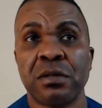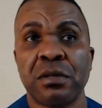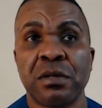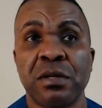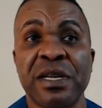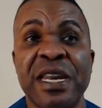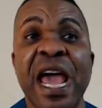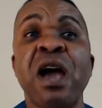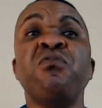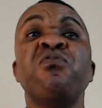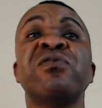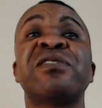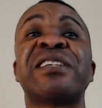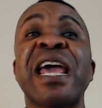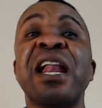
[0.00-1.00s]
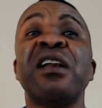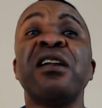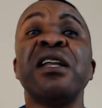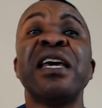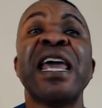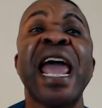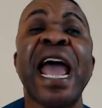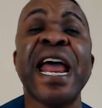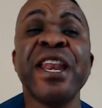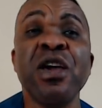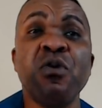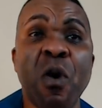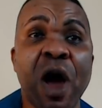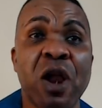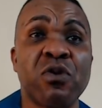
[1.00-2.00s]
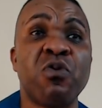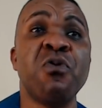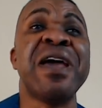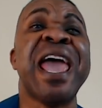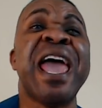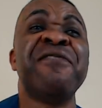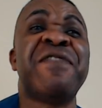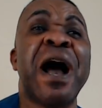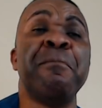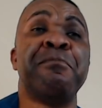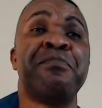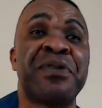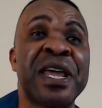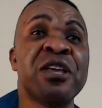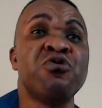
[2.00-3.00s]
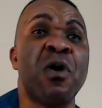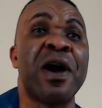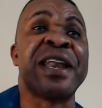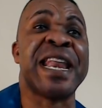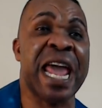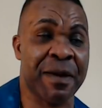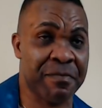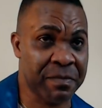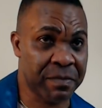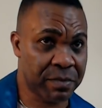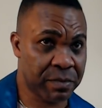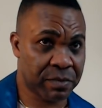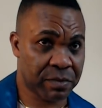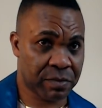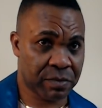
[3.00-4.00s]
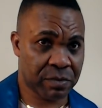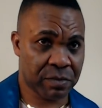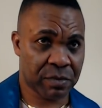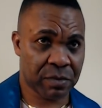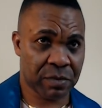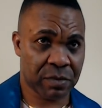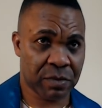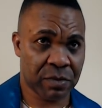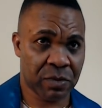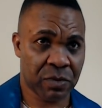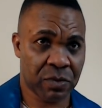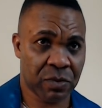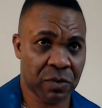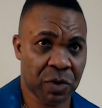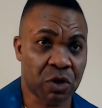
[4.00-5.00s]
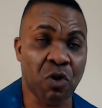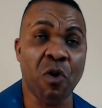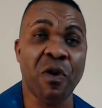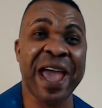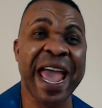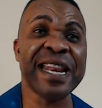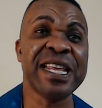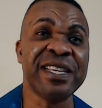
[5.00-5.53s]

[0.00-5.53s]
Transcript: They will tell anyone who ever bring your name to any